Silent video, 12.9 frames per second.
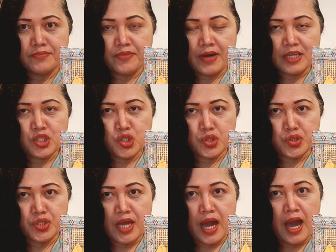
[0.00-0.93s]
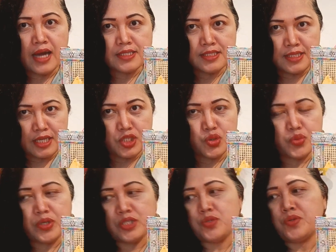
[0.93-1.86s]
fashion
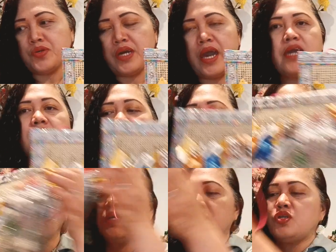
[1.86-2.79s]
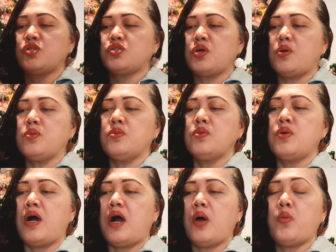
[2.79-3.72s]
accessories. Okay, so
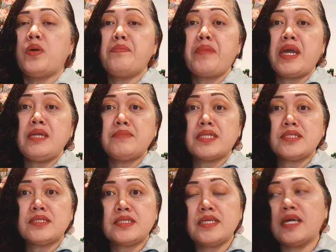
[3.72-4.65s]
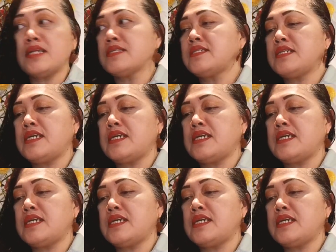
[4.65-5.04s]
our main materials